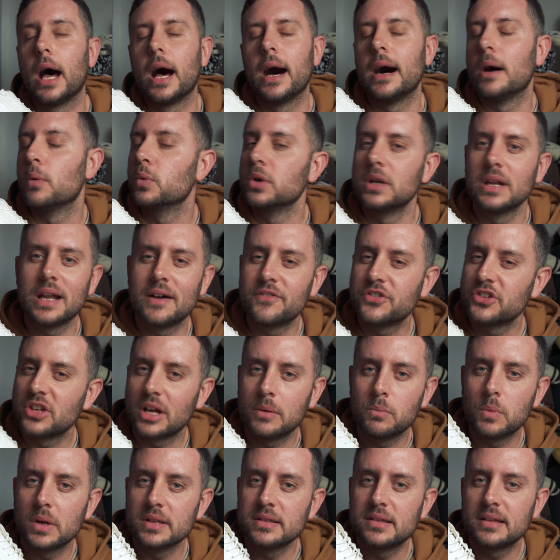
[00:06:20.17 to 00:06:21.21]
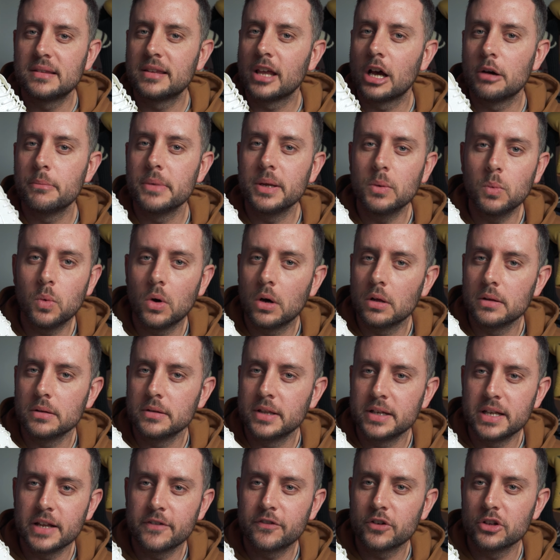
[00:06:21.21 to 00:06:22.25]
I would love someone to tell me what
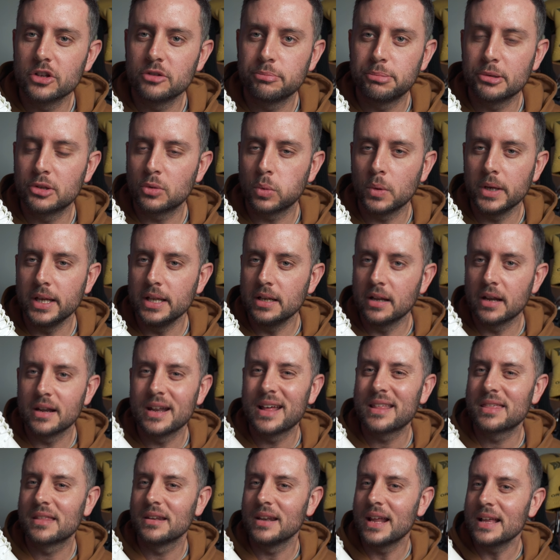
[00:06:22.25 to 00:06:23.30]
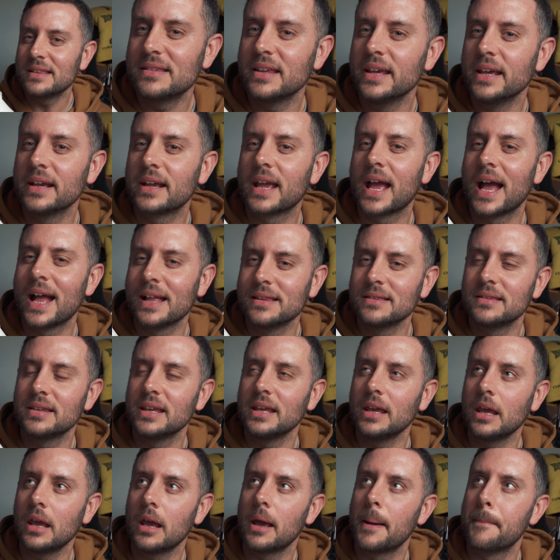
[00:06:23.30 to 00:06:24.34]
the difference between an athletic
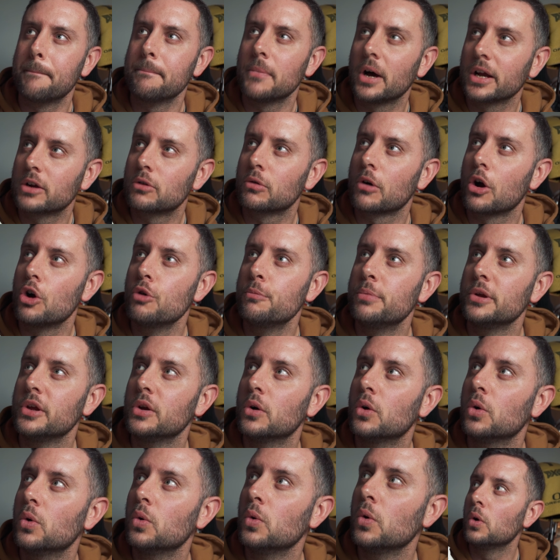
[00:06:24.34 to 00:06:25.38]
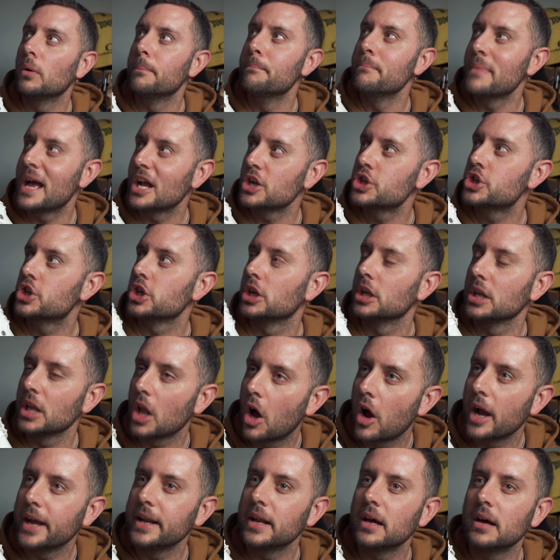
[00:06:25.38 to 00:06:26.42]
antimicrobial mesh
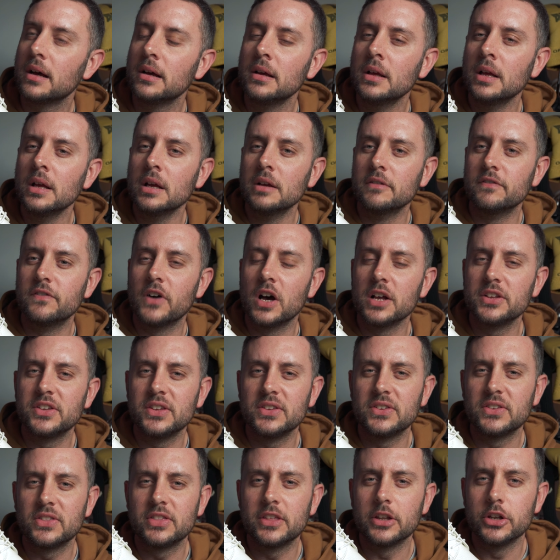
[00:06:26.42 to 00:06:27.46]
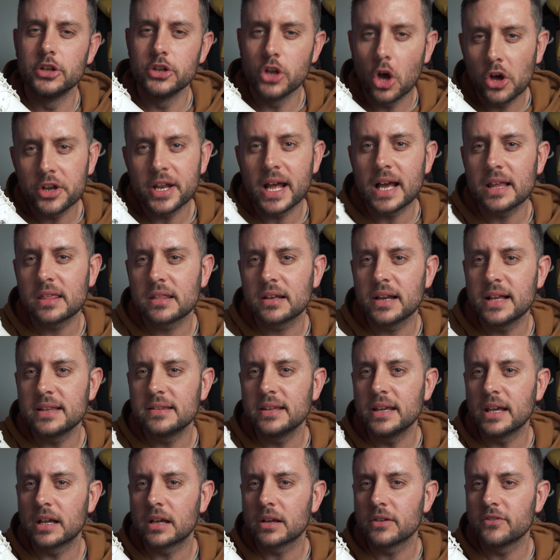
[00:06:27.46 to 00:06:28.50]
liner versus the
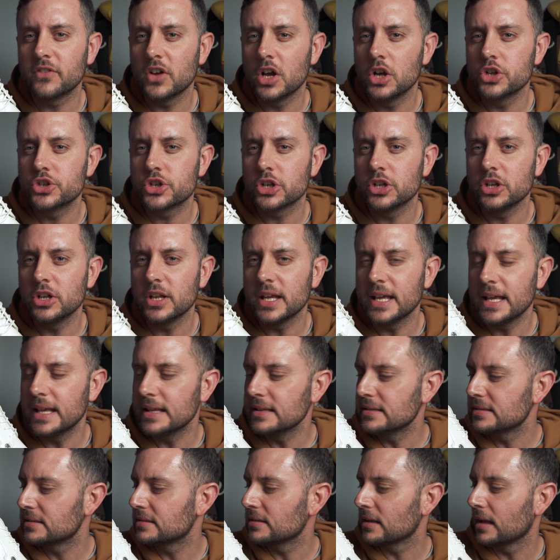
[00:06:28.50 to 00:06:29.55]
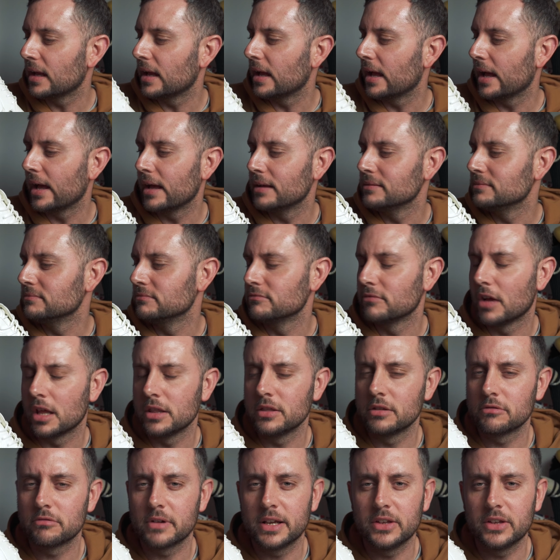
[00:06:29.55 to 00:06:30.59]
non-athletic version is,
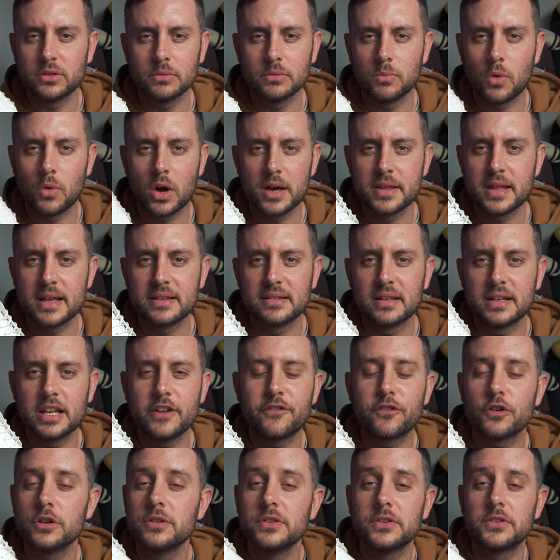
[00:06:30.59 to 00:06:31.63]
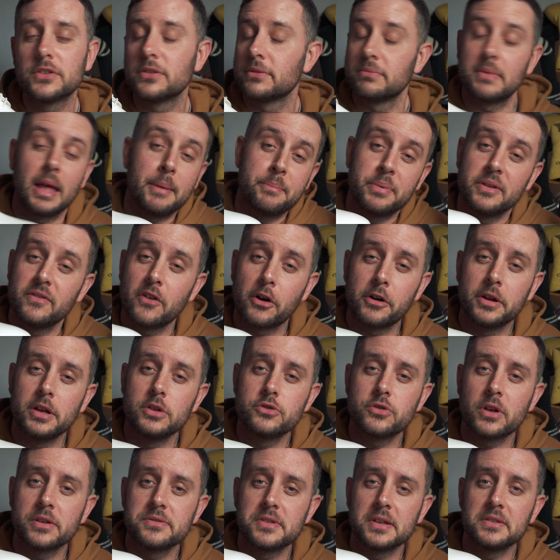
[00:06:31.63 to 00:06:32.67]
and the reason why there's a difference. That'd be very
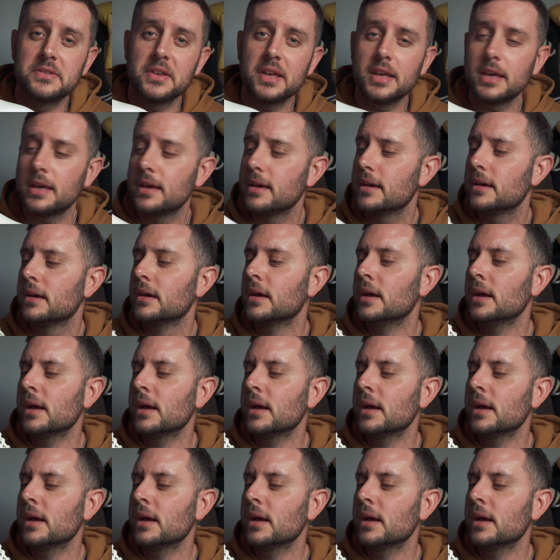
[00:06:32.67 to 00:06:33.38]
interesting to hear.